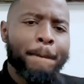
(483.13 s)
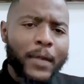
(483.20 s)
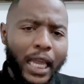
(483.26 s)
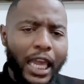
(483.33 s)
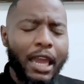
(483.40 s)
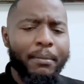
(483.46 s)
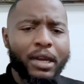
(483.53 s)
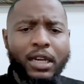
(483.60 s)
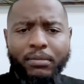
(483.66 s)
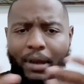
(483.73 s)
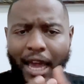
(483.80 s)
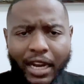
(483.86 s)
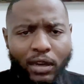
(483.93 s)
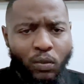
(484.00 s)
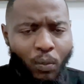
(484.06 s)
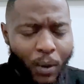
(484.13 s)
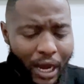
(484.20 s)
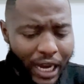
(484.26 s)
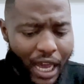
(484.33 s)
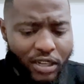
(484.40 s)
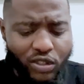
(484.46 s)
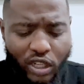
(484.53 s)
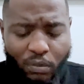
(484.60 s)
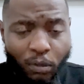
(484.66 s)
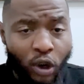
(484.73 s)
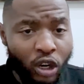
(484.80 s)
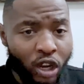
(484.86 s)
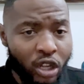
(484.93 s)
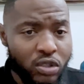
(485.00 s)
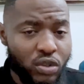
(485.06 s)
I came in, added 100 more
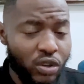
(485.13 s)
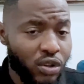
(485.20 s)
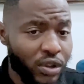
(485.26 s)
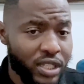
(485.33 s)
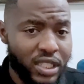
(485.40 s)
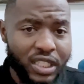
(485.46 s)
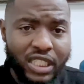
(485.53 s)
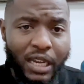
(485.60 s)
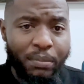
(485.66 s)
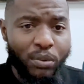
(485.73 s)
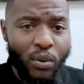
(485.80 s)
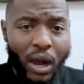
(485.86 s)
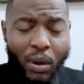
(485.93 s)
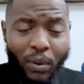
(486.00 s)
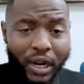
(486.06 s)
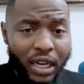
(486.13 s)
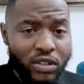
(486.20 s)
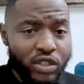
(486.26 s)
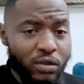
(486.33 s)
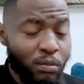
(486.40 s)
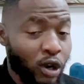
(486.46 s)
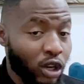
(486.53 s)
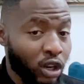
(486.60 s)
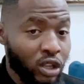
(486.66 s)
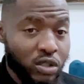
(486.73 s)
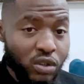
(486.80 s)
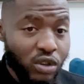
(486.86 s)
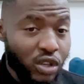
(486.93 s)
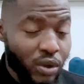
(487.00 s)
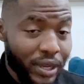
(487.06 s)
lots on USD JPY, 100 more lots
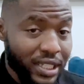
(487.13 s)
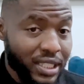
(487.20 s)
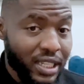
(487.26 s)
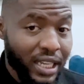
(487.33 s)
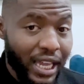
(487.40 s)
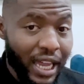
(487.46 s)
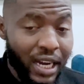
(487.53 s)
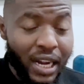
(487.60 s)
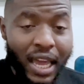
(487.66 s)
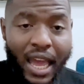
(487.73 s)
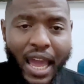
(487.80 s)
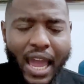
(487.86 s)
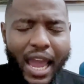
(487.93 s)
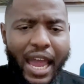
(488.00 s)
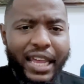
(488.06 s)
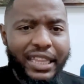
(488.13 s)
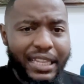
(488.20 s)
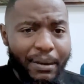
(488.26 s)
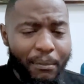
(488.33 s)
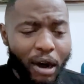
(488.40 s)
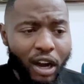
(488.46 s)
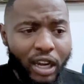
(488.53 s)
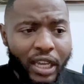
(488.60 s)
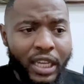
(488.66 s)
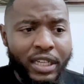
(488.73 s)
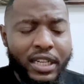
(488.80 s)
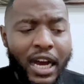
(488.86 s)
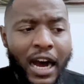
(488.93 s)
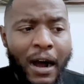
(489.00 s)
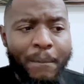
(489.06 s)
on USD CAD. And the
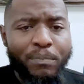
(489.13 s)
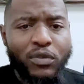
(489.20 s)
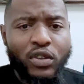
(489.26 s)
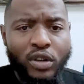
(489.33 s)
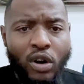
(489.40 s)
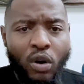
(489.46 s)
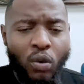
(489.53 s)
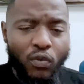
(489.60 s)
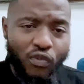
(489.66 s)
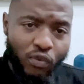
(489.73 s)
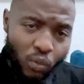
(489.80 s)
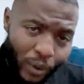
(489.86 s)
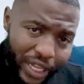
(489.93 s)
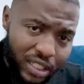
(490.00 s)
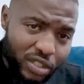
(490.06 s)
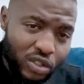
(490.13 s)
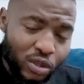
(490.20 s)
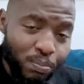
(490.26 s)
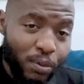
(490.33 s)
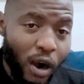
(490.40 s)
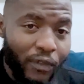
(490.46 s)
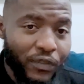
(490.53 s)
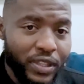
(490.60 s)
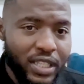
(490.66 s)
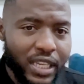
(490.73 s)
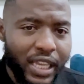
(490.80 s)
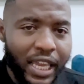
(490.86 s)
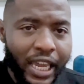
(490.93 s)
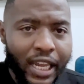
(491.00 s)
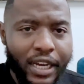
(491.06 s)
market, went into profits
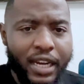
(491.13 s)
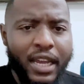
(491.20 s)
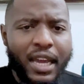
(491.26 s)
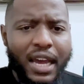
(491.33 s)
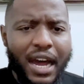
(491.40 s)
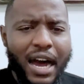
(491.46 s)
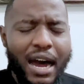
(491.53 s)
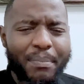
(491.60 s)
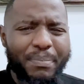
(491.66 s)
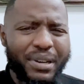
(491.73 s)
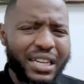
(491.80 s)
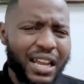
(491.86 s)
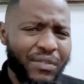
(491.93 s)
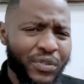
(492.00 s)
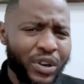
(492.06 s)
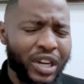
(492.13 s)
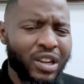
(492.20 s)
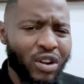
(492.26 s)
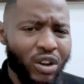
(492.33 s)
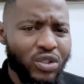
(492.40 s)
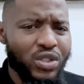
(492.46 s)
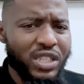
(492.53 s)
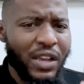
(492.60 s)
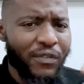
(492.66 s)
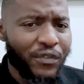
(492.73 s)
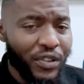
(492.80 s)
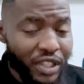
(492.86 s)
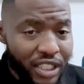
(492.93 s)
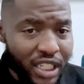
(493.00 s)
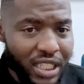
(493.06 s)
again, but never really got to
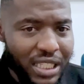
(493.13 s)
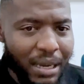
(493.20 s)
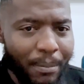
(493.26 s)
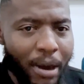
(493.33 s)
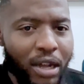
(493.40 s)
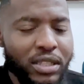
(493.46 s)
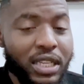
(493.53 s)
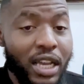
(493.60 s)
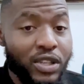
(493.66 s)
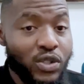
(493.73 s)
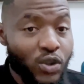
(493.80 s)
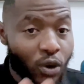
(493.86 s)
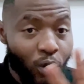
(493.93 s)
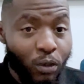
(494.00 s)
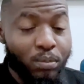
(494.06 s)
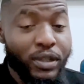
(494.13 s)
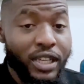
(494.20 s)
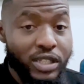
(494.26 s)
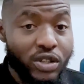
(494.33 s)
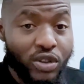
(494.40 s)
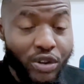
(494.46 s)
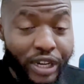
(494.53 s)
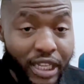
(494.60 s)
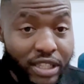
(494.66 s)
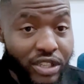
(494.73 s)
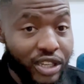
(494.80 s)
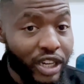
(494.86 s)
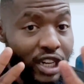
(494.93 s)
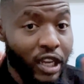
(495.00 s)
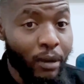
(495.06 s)
sufficient amount. I saw the screen
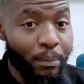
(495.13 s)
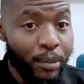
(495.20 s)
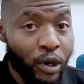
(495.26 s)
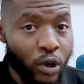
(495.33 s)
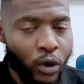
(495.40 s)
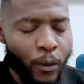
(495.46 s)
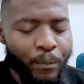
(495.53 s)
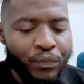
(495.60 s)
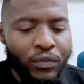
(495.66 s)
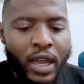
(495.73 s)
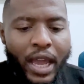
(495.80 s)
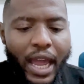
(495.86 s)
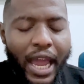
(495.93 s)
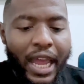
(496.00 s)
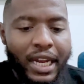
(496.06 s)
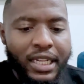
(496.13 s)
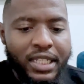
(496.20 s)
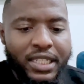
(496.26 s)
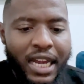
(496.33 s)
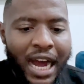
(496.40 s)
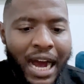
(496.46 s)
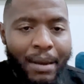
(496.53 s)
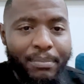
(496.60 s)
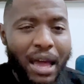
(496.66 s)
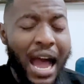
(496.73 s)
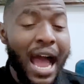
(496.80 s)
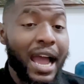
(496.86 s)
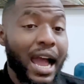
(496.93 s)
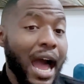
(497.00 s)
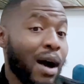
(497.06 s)
turning blue. And
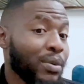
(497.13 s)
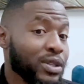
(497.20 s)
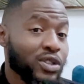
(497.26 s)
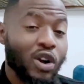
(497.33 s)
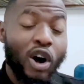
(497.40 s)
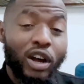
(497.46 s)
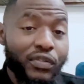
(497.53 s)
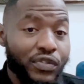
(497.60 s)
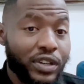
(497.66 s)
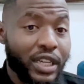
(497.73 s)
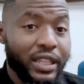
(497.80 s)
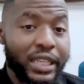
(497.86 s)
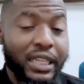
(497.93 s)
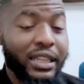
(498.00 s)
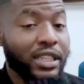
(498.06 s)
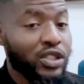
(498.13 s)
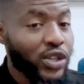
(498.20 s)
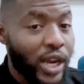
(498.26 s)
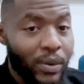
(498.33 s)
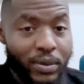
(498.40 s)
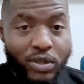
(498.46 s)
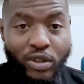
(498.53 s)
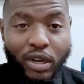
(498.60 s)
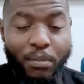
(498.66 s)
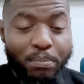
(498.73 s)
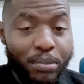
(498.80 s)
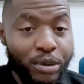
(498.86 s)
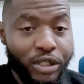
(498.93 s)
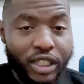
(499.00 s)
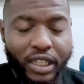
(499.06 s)
I was confident that the trade was going to
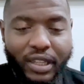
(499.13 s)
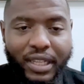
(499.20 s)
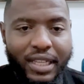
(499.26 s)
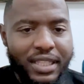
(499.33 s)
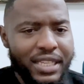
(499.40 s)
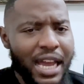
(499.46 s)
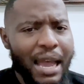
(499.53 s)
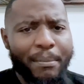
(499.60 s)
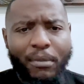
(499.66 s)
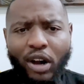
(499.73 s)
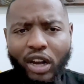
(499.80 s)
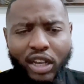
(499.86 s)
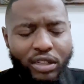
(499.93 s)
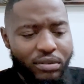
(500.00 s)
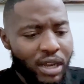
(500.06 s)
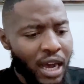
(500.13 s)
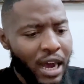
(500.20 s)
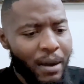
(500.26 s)
push at that time. Market,